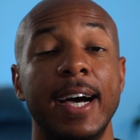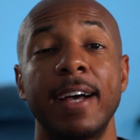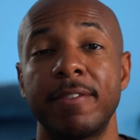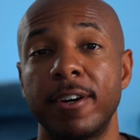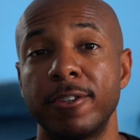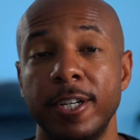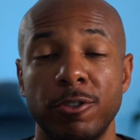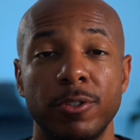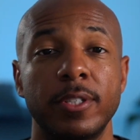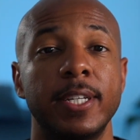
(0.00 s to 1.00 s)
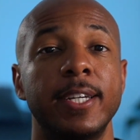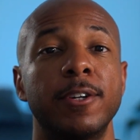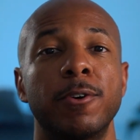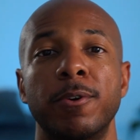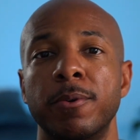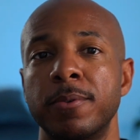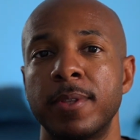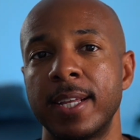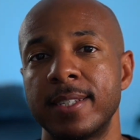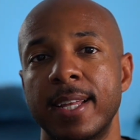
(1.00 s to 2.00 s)
I found interesting or
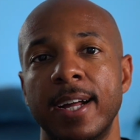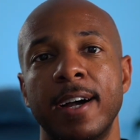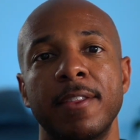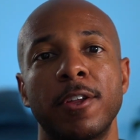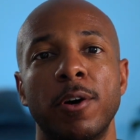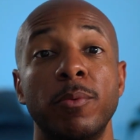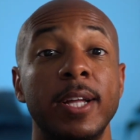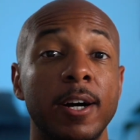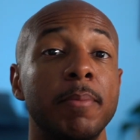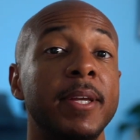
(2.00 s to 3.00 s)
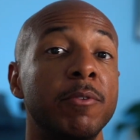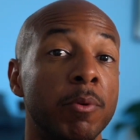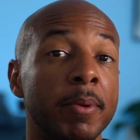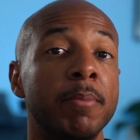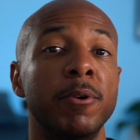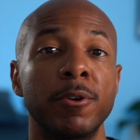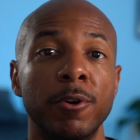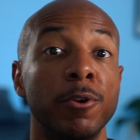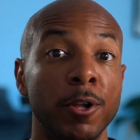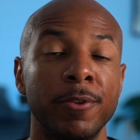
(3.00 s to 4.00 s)
things that I thought would help me remember
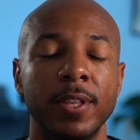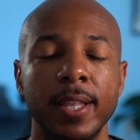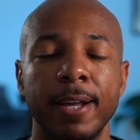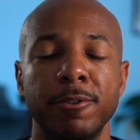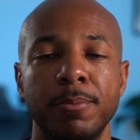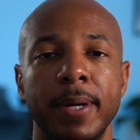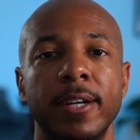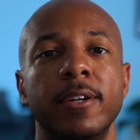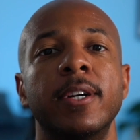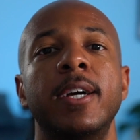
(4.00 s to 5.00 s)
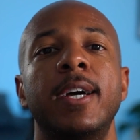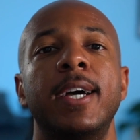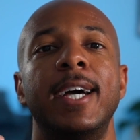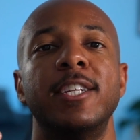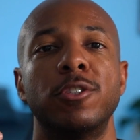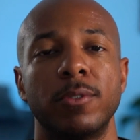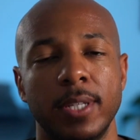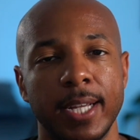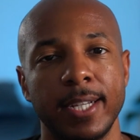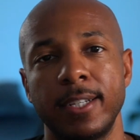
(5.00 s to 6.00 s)
or learn the language better. And so
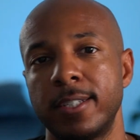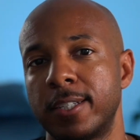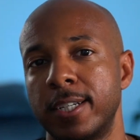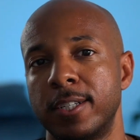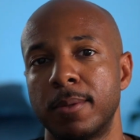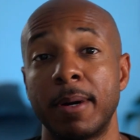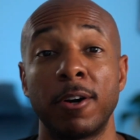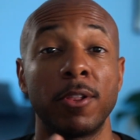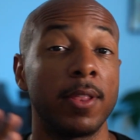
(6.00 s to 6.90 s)
today's is about